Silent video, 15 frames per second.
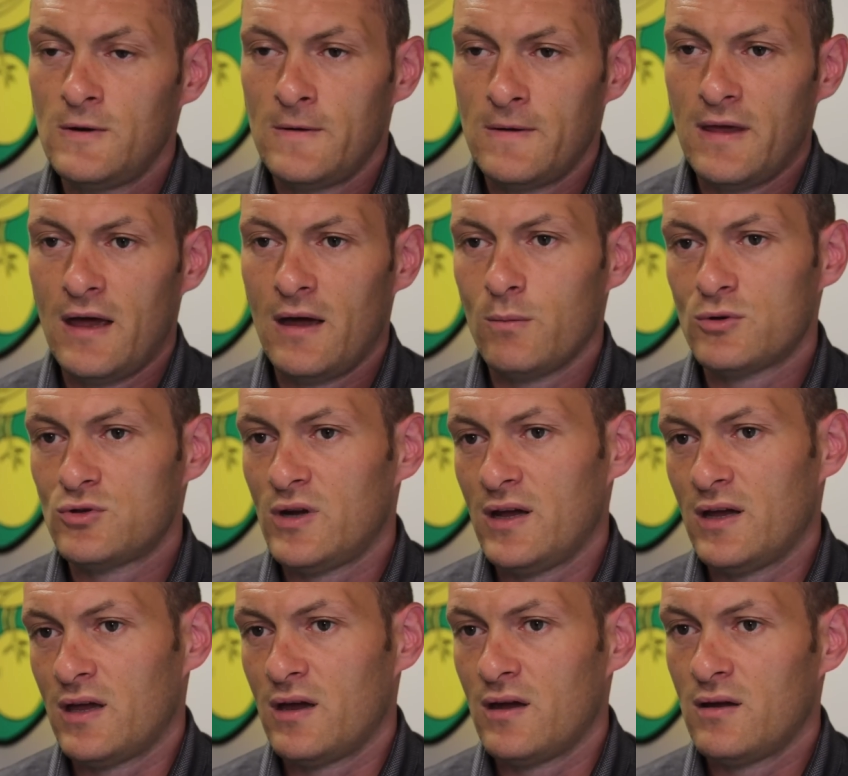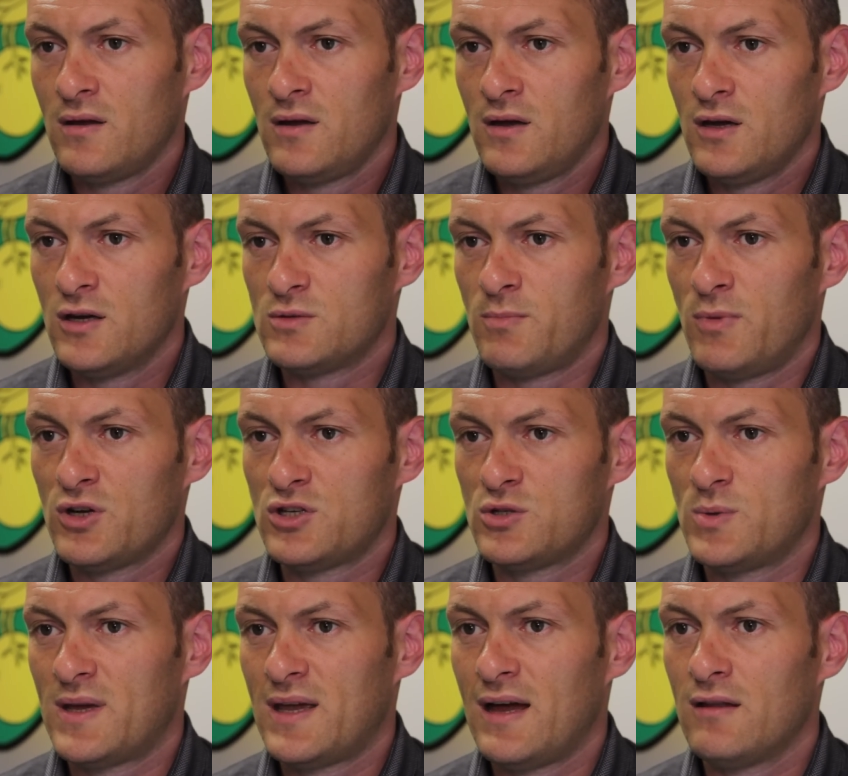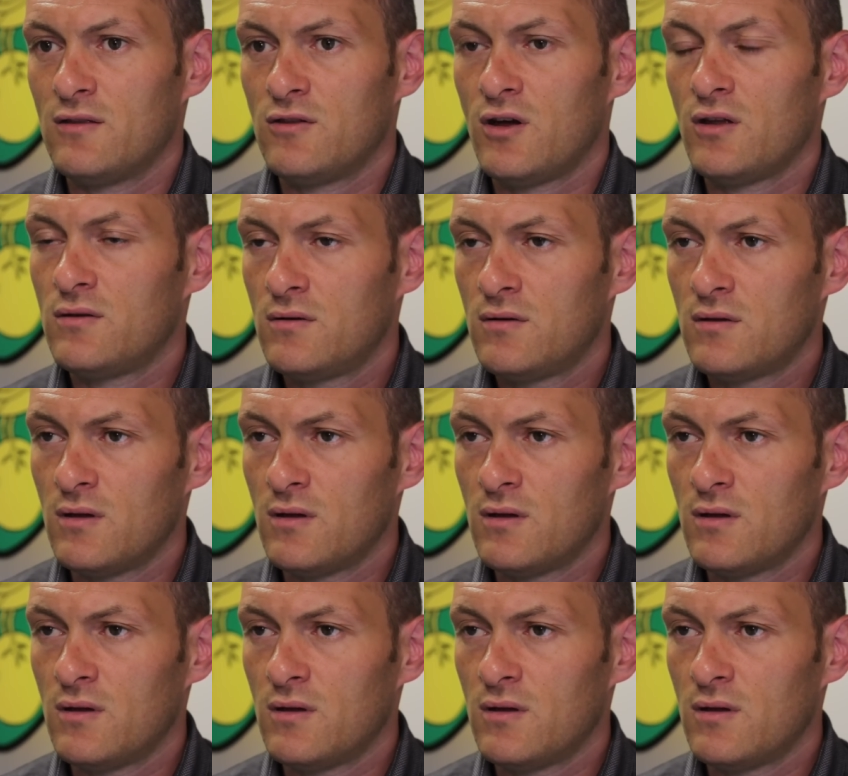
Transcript: Yeah, we'll try to get as much as we can done